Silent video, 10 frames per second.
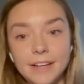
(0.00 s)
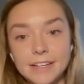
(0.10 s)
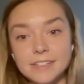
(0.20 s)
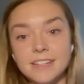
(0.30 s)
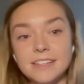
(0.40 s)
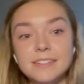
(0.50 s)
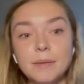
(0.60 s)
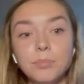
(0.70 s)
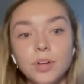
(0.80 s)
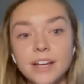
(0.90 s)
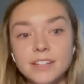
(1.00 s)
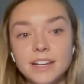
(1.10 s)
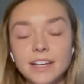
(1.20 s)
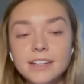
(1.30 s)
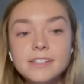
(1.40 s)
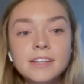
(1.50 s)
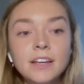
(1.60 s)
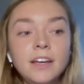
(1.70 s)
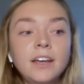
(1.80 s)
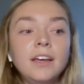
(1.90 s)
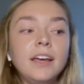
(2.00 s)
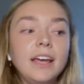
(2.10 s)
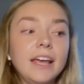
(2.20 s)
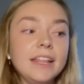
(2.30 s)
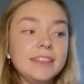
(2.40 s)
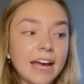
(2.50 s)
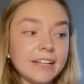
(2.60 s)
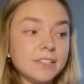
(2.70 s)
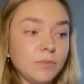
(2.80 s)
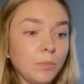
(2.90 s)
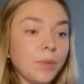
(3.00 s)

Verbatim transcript: As, as simple as it is, that's,